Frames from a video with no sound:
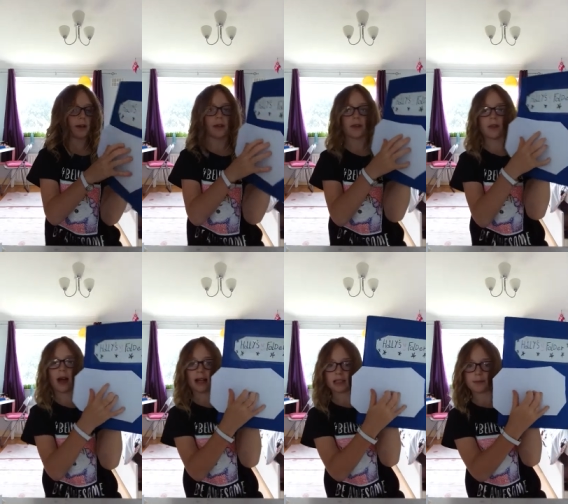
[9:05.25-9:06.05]
Yeah,
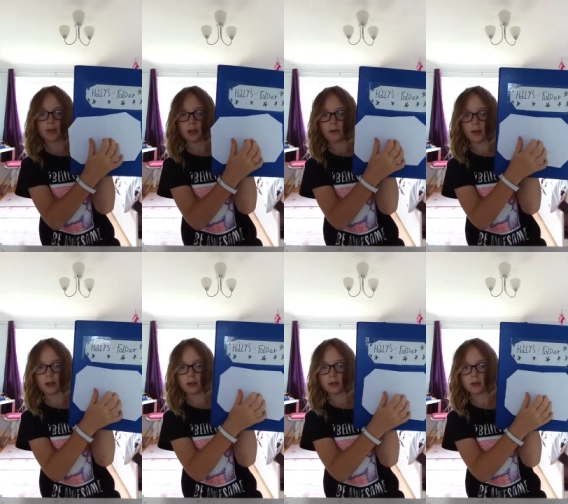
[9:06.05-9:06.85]
that's
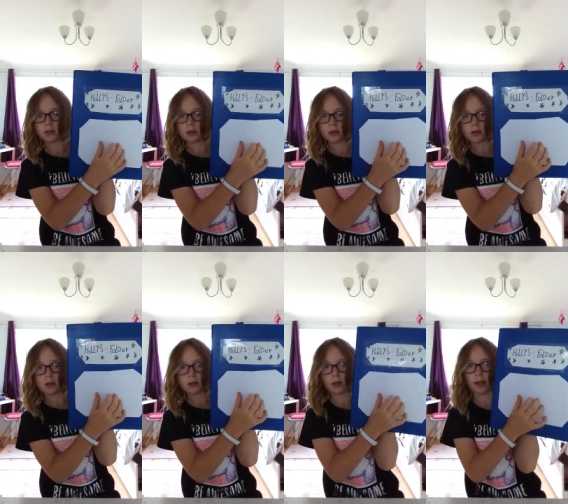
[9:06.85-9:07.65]
perfect.
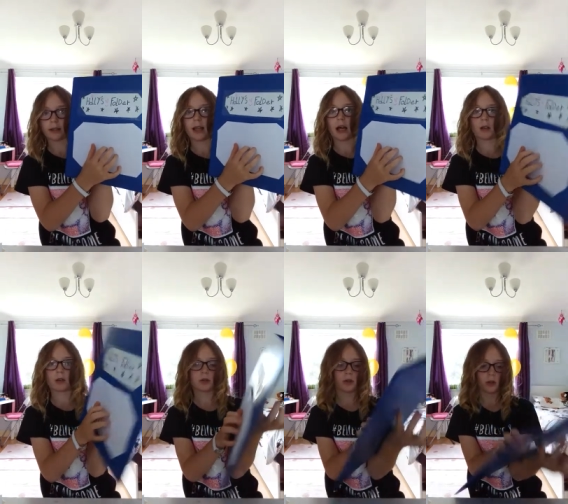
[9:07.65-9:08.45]
Like, that
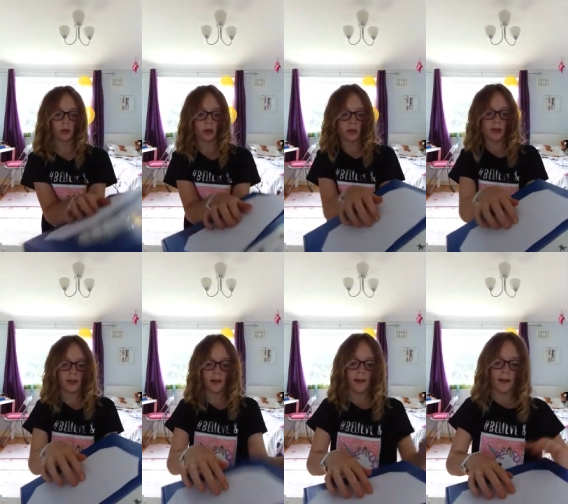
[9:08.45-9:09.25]
looks good.
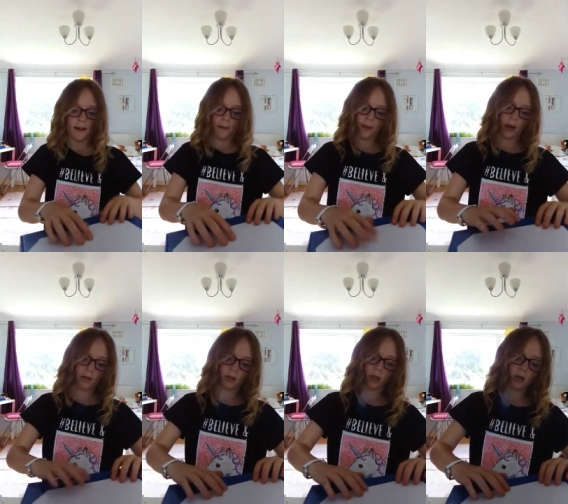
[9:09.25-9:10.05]
Now I'm
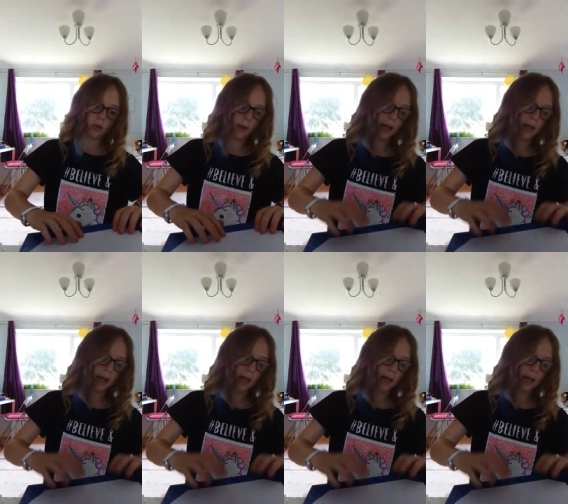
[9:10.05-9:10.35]
just going to draw